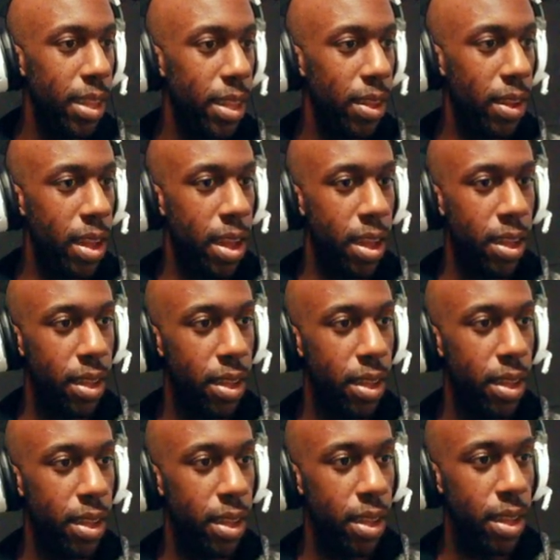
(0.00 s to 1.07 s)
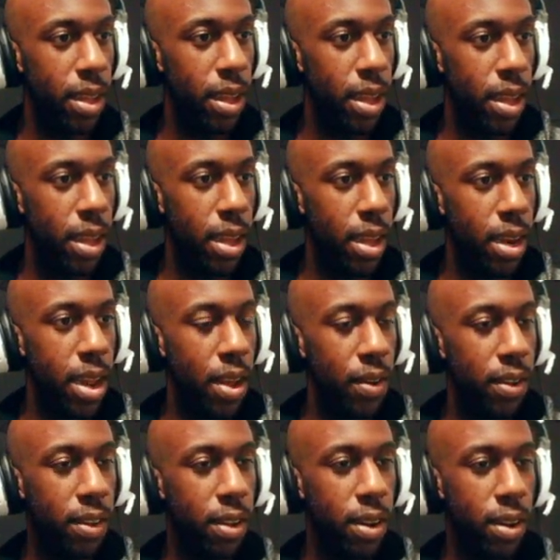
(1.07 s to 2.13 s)
Okay. Now
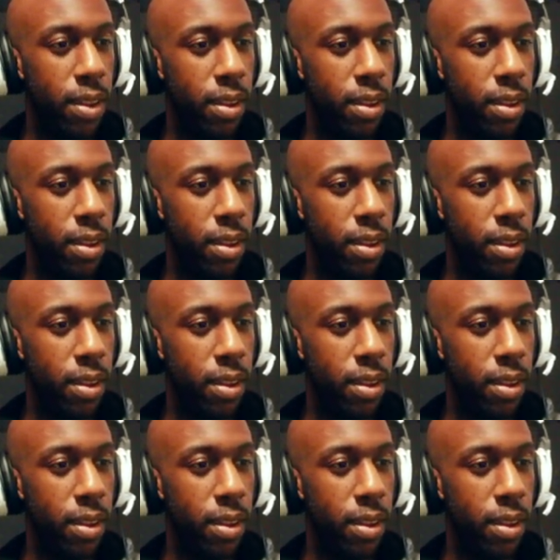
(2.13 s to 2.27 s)
he's gonna